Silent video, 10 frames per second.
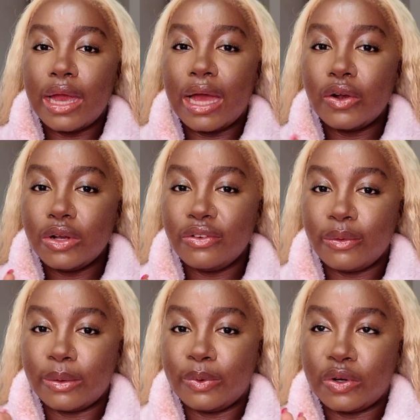I don't know if I
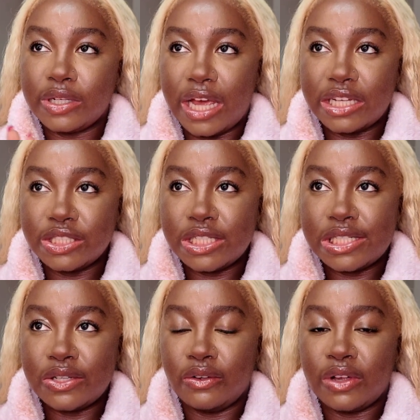want to put on
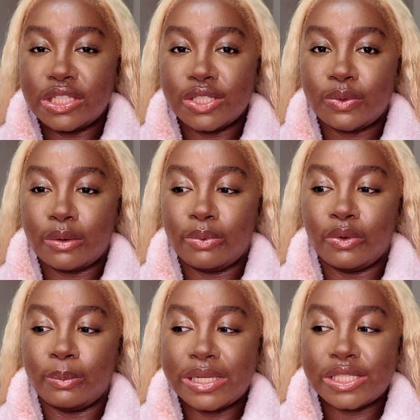lashes or if I just want to
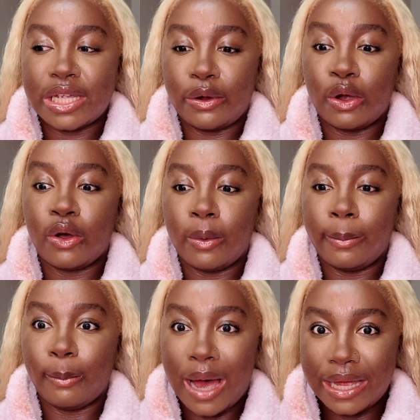put mascara
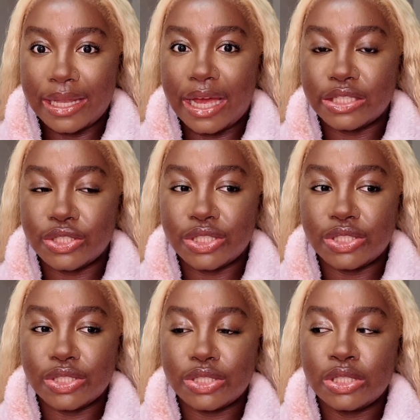on my
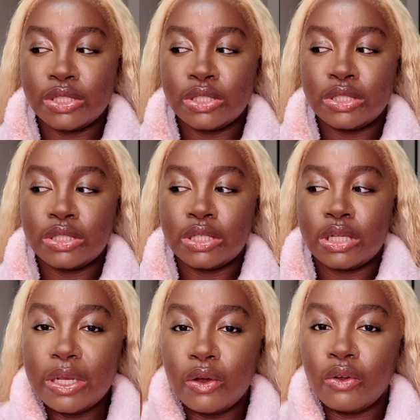lashes.
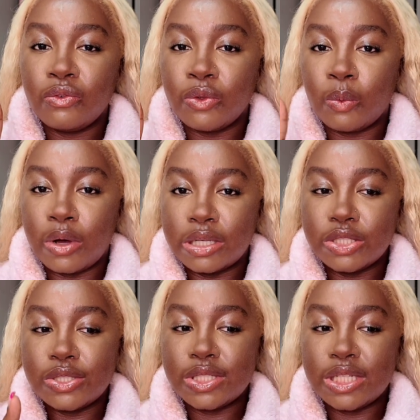Let me know if you want
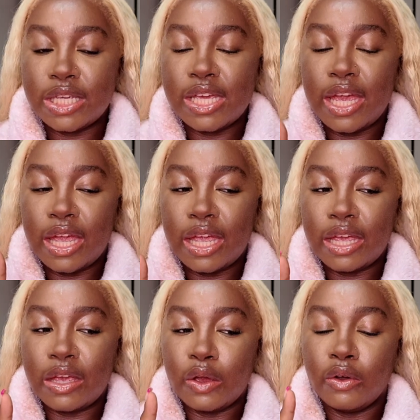to see
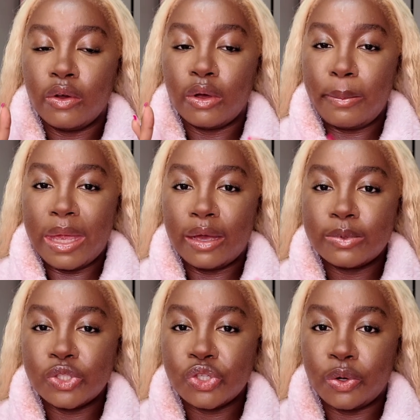a
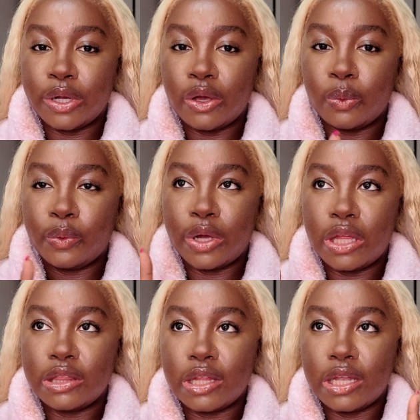makeup tutorial
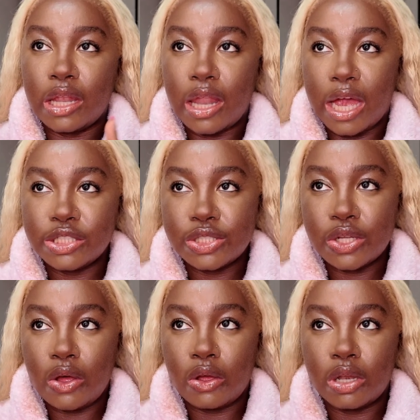with lashes
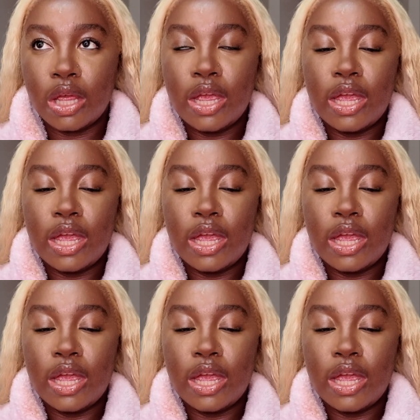on